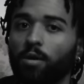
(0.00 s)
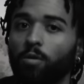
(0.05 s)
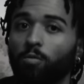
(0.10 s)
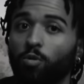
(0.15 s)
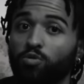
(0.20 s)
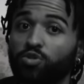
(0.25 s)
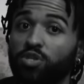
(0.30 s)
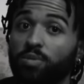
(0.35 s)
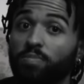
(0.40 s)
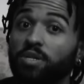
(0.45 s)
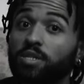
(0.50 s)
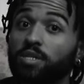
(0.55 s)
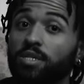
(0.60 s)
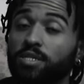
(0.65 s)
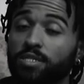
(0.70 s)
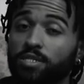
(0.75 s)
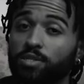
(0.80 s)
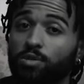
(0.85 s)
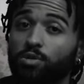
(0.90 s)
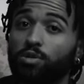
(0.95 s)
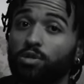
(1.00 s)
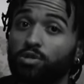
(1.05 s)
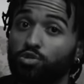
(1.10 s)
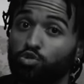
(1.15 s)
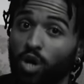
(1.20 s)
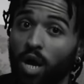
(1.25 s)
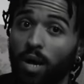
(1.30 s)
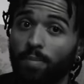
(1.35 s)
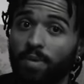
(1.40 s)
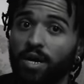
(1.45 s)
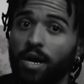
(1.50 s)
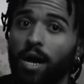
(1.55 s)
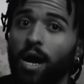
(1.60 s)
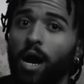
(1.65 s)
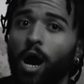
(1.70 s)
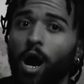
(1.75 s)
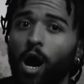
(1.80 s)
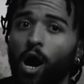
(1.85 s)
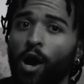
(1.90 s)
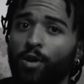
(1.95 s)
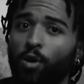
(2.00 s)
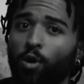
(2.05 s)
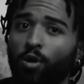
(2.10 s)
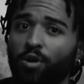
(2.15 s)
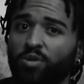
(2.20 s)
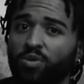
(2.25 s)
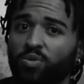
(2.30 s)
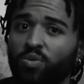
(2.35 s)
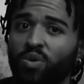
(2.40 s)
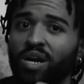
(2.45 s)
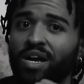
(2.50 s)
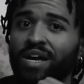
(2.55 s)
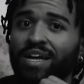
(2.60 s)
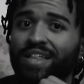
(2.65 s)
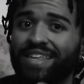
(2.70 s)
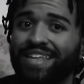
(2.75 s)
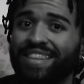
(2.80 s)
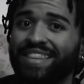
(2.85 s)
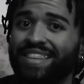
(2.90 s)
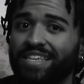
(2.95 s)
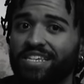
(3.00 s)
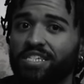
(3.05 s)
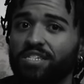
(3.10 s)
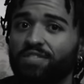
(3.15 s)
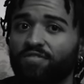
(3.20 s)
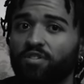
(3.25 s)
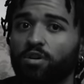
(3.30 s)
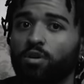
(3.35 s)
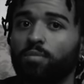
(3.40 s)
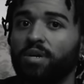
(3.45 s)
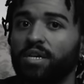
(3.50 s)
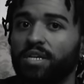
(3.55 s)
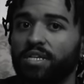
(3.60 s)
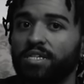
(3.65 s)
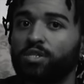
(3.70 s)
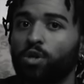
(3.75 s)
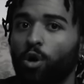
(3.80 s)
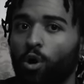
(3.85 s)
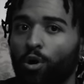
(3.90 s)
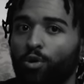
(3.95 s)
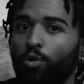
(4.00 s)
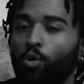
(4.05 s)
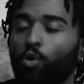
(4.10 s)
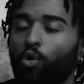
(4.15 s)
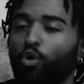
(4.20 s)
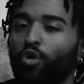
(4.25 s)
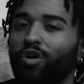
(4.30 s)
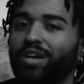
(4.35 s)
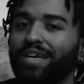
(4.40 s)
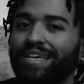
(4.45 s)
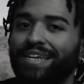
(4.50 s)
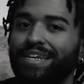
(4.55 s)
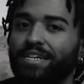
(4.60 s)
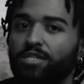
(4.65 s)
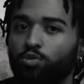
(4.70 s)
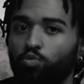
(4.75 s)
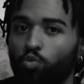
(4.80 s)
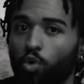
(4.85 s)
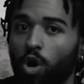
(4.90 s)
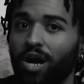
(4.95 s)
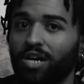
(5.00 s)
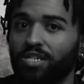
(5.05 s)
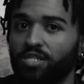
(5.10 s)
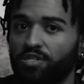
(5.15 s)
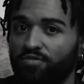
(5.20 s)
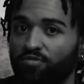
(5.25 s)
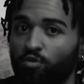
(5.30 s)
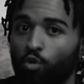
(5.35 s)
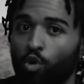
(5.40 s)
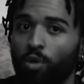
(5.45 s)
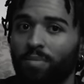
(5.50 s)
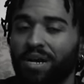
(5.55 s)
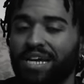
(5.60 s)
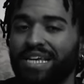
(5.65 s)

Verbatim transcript: While typically considered a drama, I'd argue that this film is art horror in its rawest form,